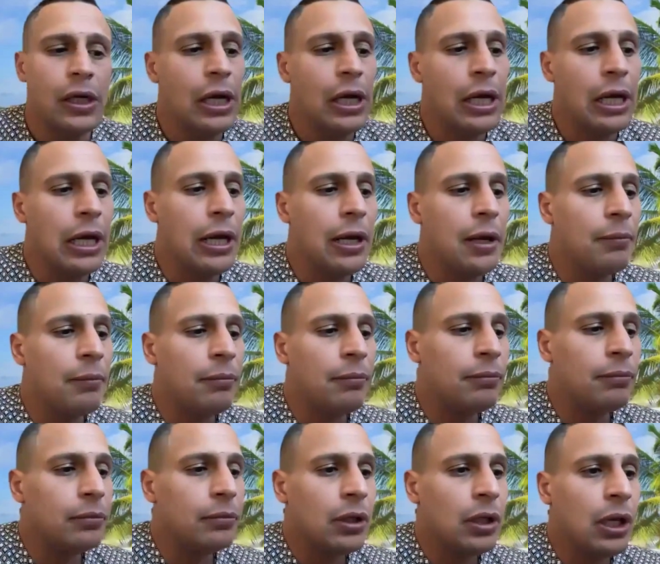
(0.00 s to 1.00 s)

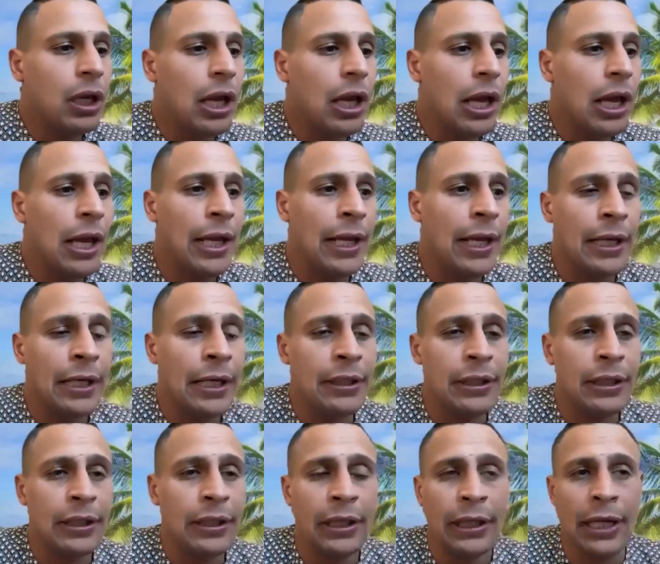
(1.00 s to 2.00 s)
And
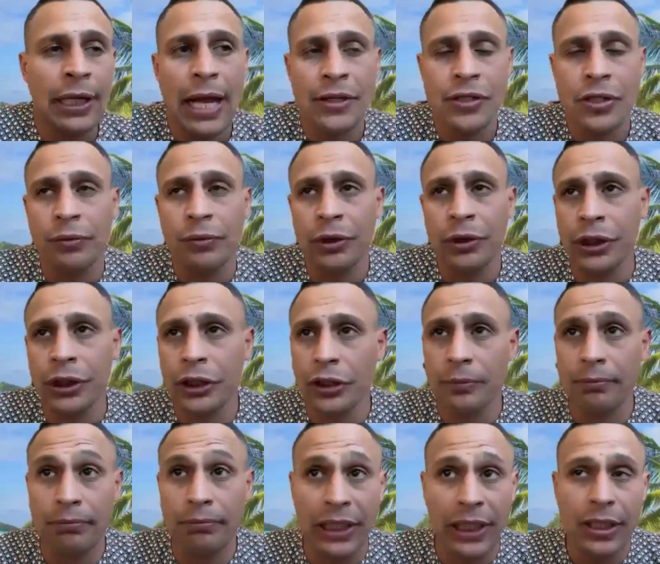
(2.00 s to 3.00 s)
it has a really good
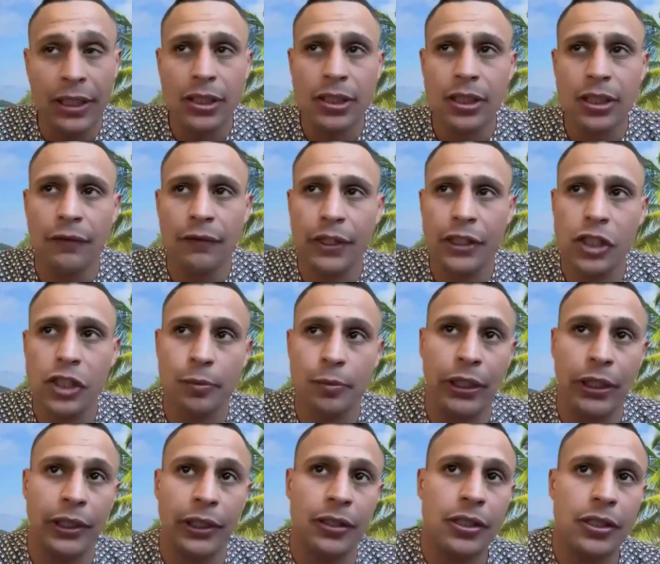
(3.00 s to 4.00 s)
mix of
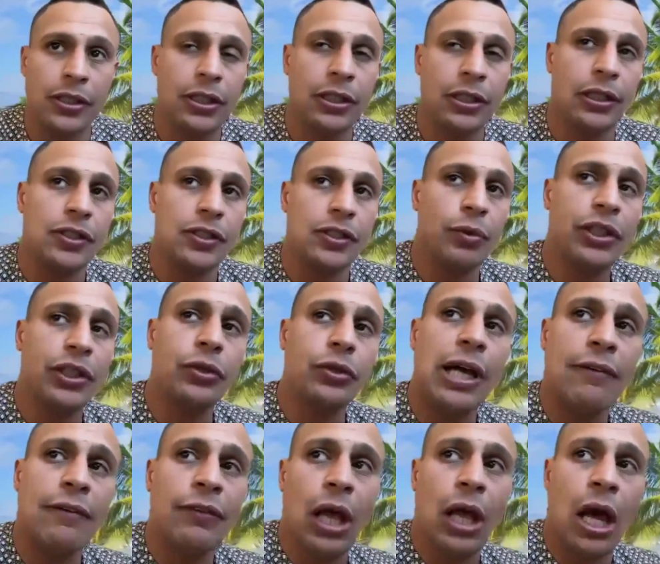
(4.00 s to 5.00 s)
experience because we do
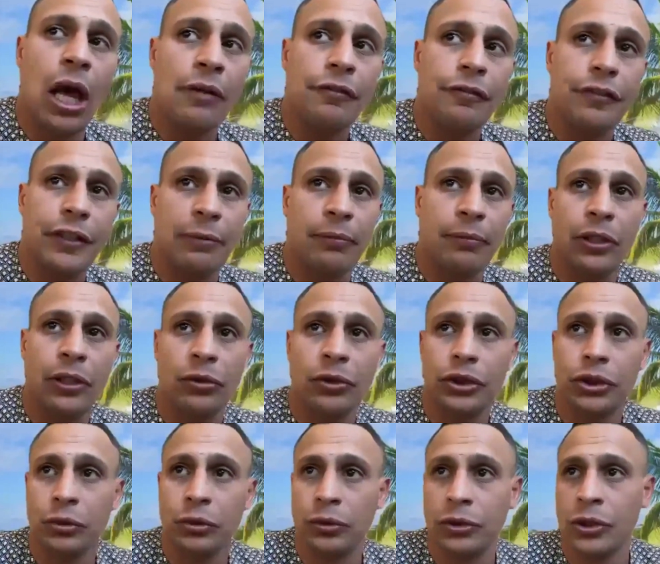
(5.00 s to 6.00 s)
have a lot of family-owned
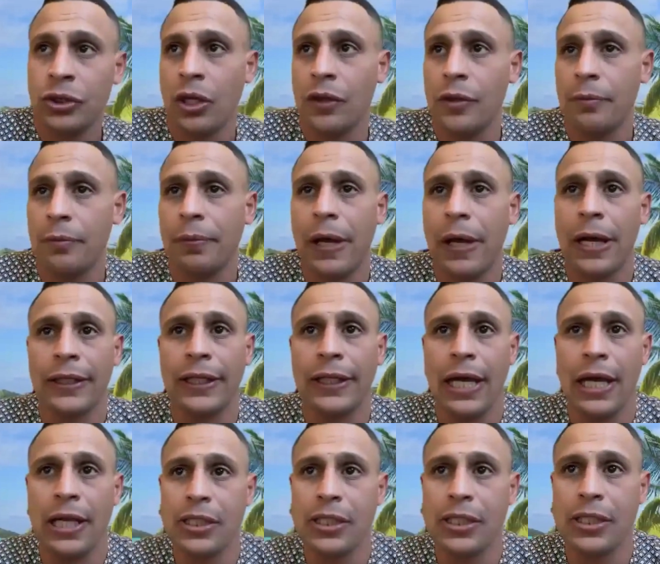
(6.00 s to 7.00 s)
jewelers on the
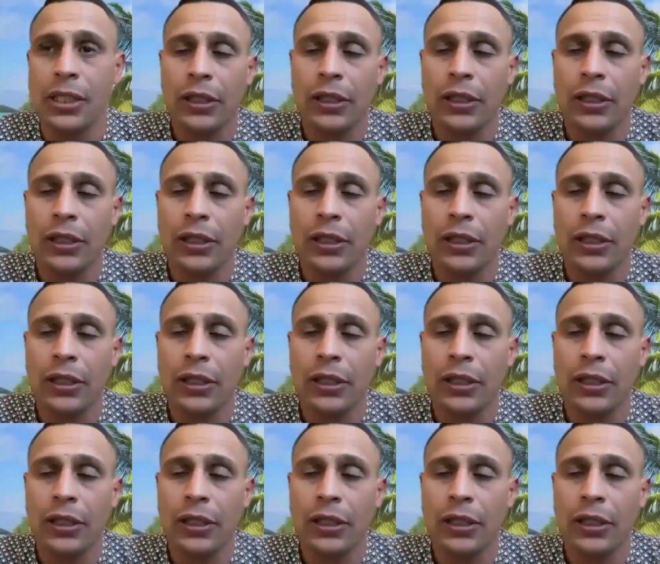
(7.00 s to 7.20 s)
podcast.